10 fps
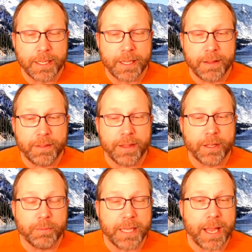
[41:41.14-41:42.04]

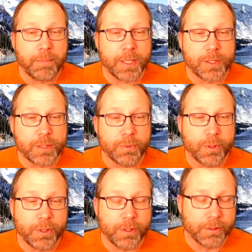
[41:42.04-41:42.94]
they'll be happy to
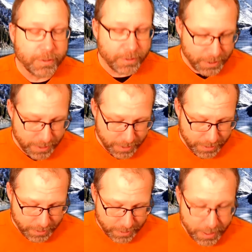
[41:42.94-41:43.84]
support you.
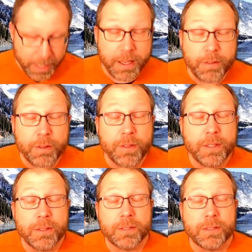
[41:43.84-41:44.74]
The other thing
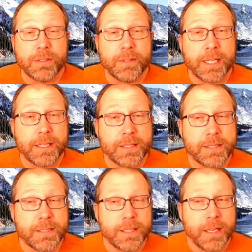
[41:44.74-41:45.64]
you can do
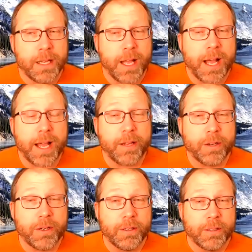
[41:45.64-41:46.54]
is
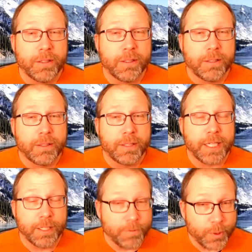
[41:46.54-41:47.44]
hire
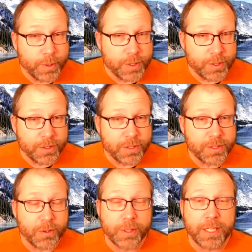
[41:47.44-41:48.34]
influencers
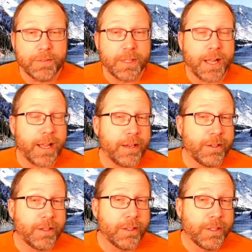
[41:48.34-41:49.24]
or even
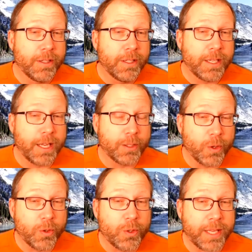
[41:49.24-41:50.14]
hire
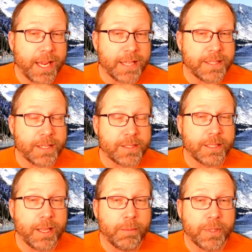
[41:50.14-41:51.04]
local Kazakh
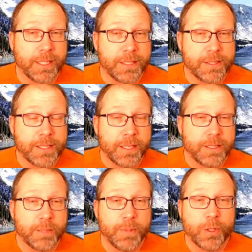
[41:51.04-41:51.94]
celebrities
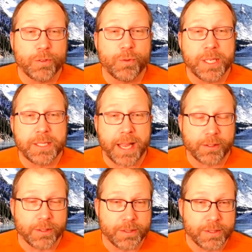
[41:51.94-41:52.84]
to be your voice
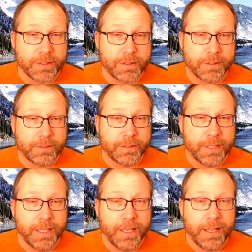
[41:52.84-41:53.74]
actors.
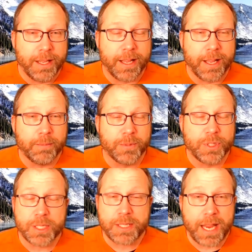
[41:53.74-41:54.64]

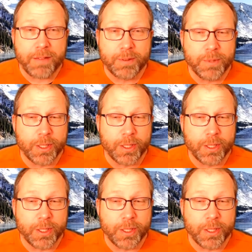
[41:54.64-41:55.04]
Just have them,